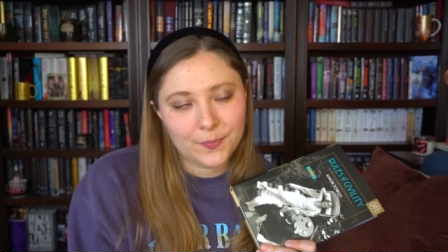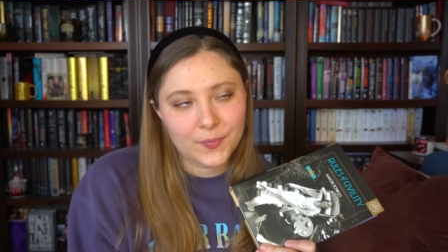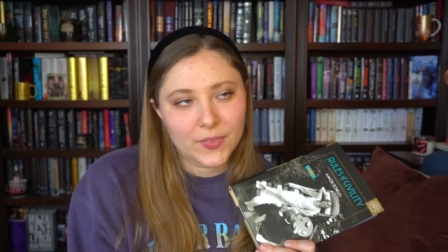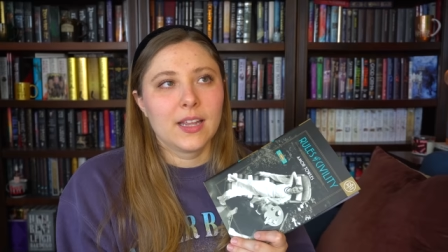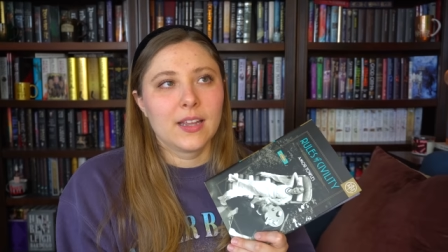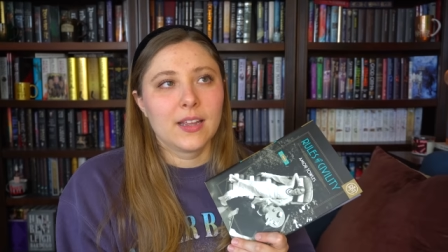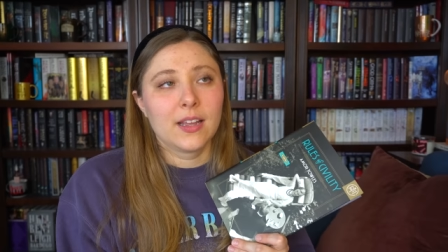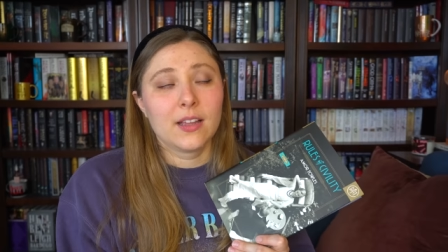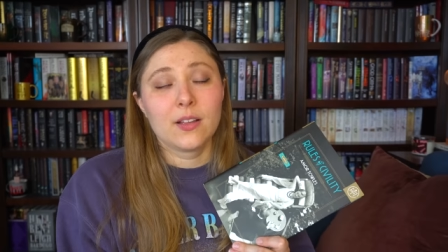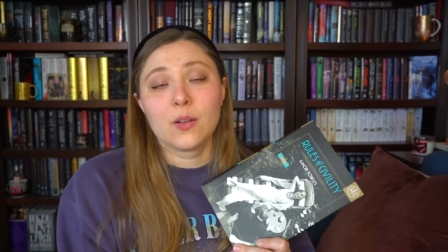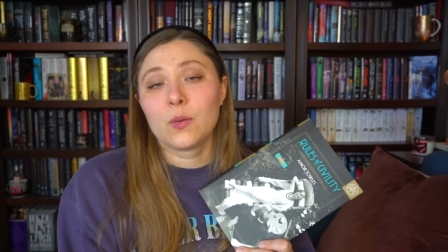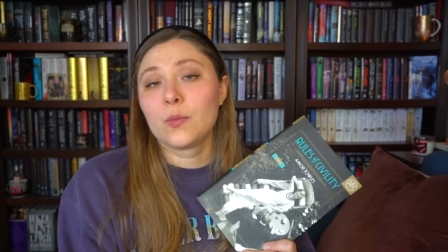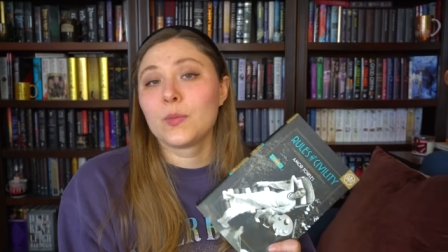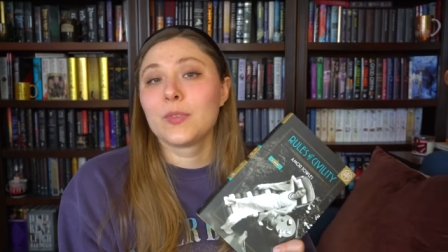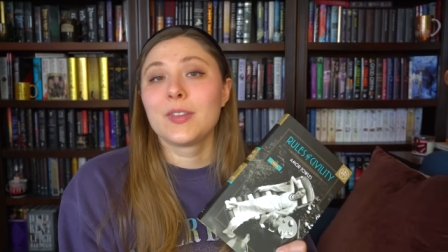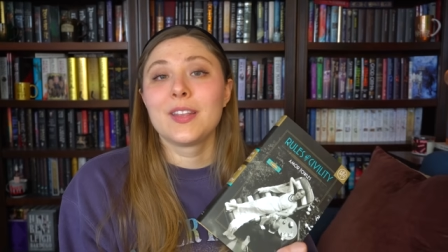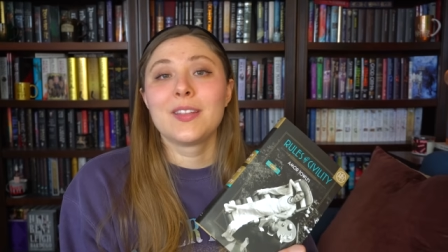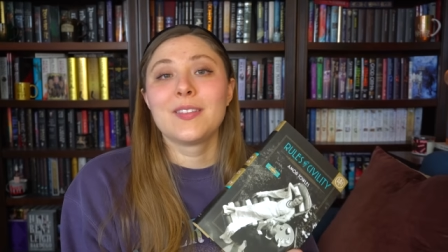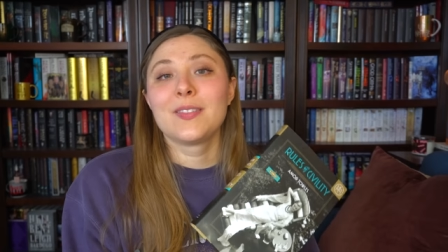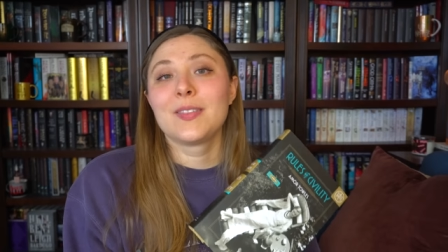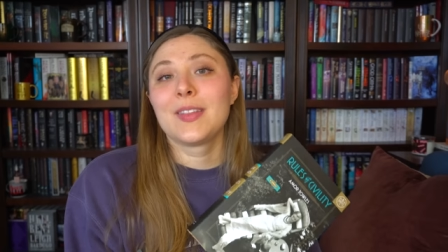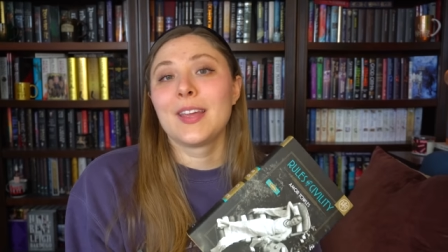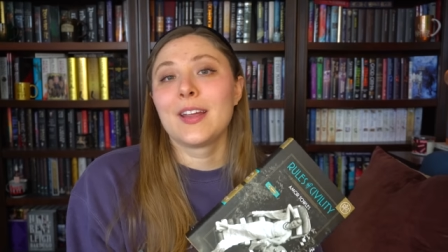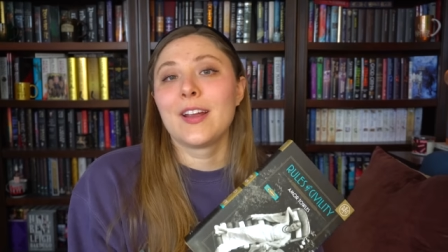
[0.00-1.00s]

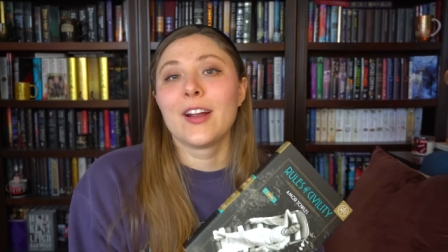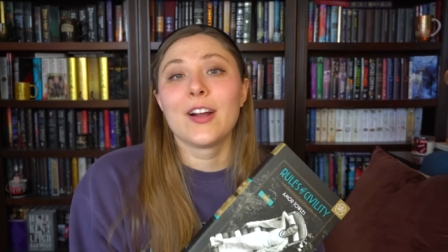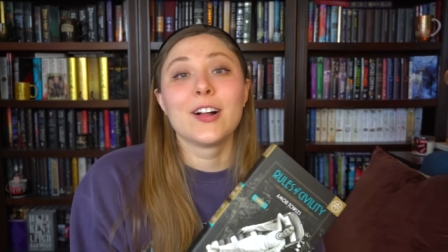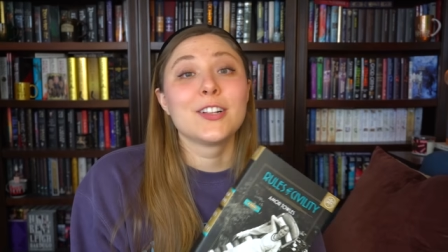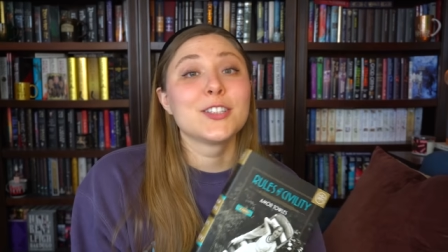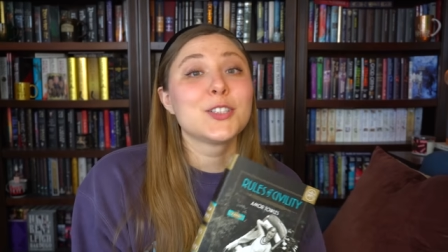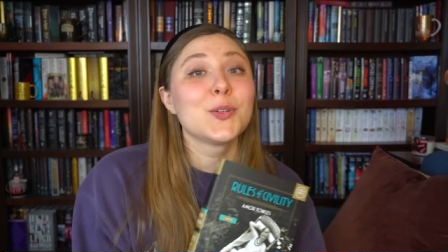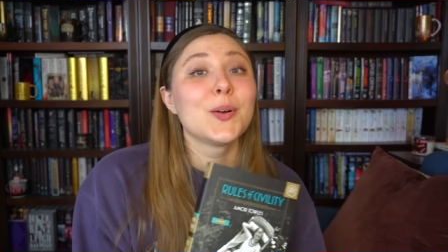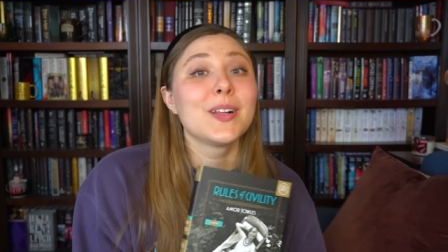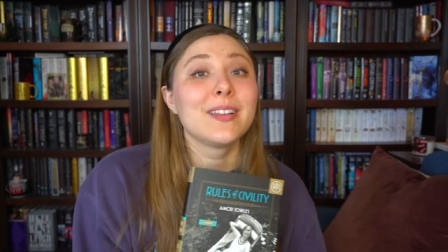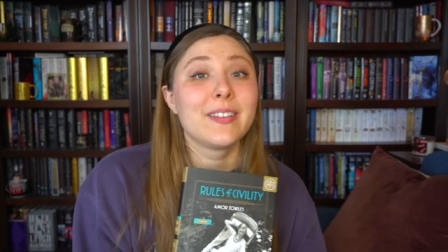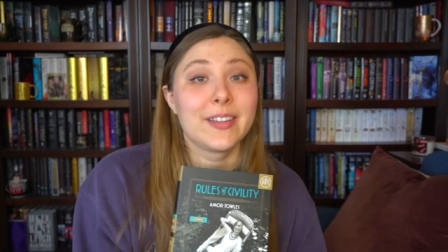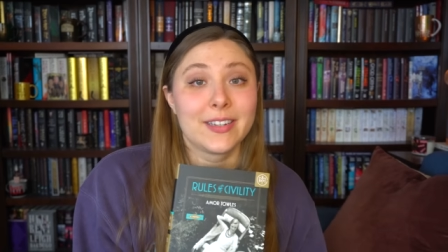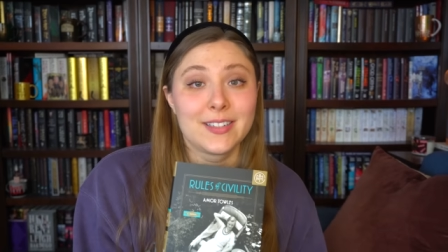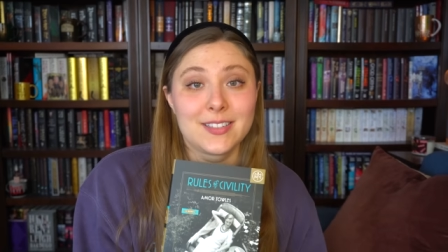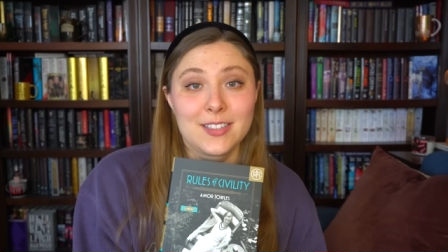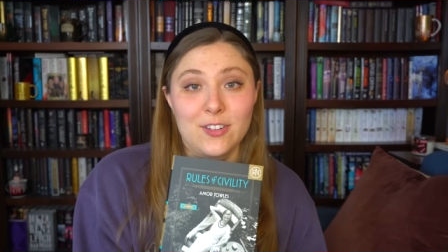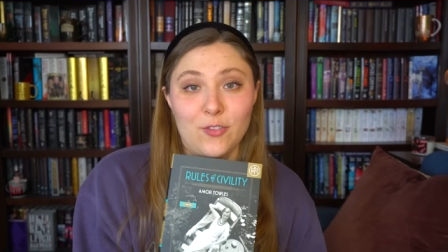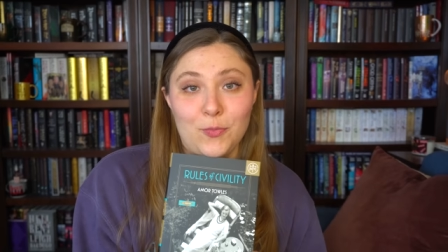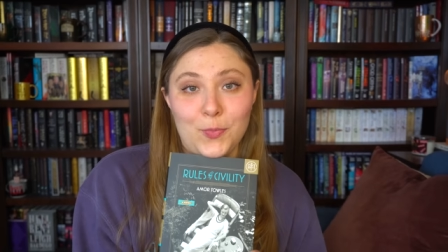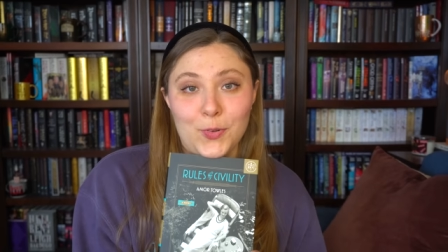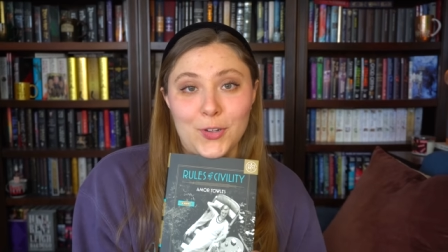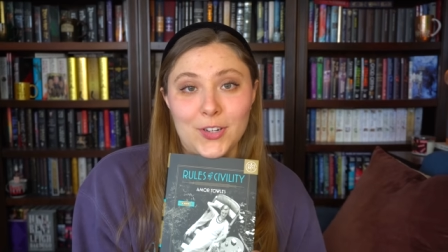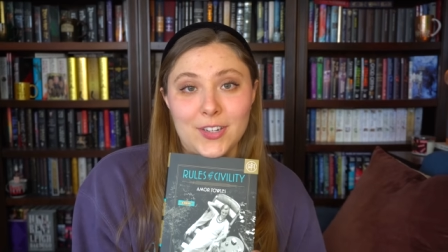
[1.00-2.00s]
Here, I'll do a list
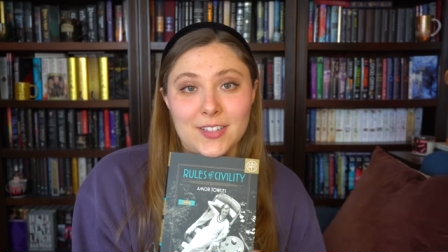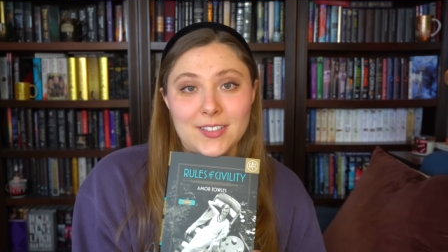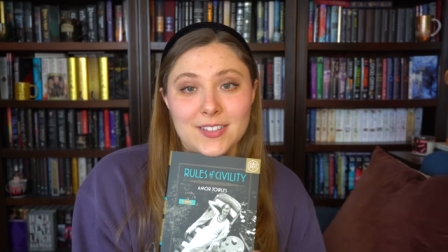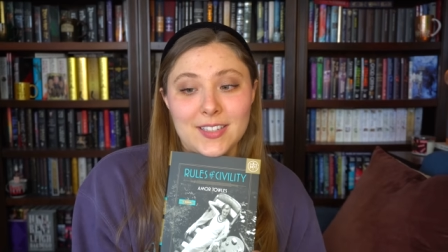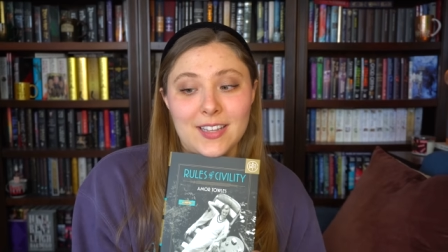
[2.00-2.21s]
of books,